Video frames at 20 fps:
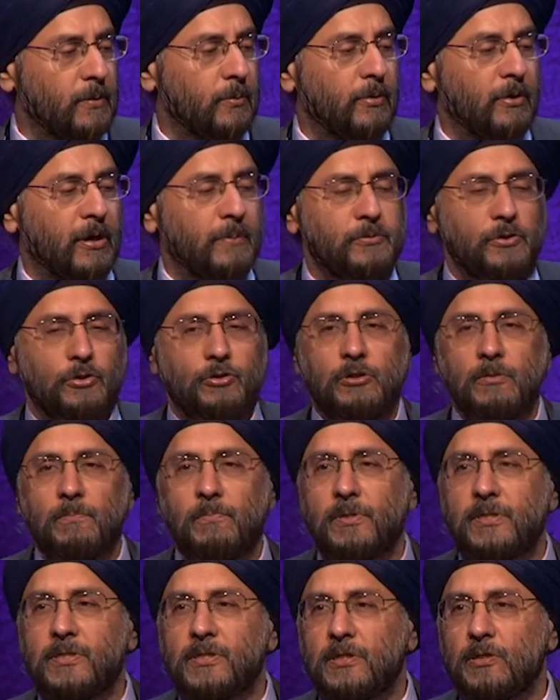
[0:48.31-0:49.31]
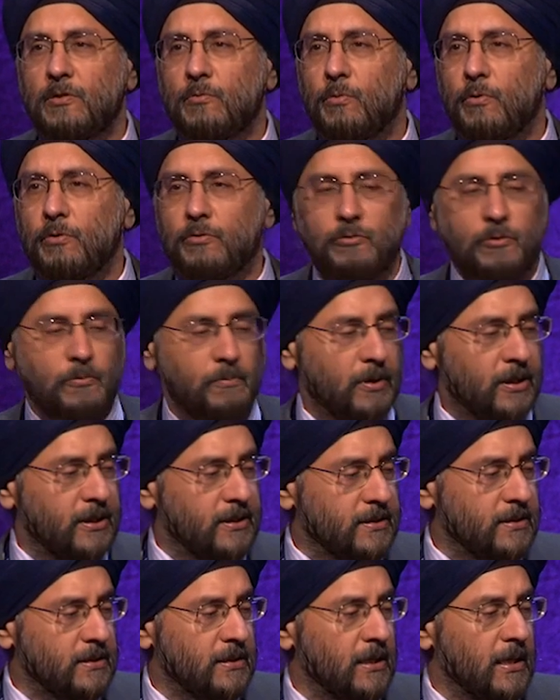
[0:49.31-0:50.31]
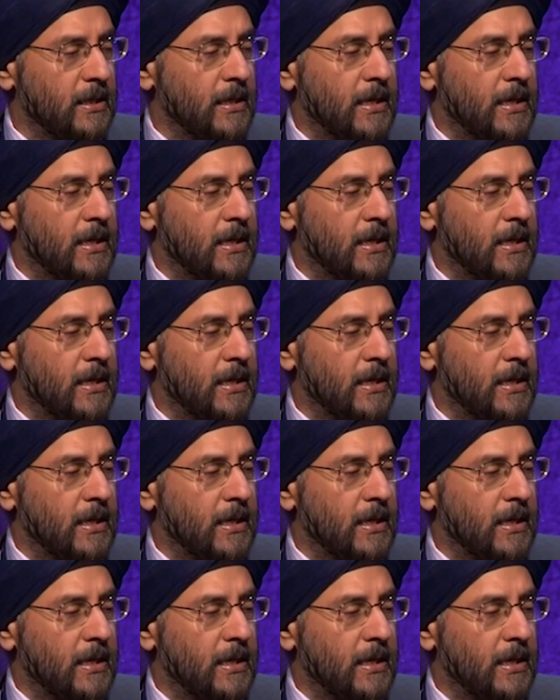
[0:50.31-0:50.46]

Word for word: We're up to triplets and quadruplets.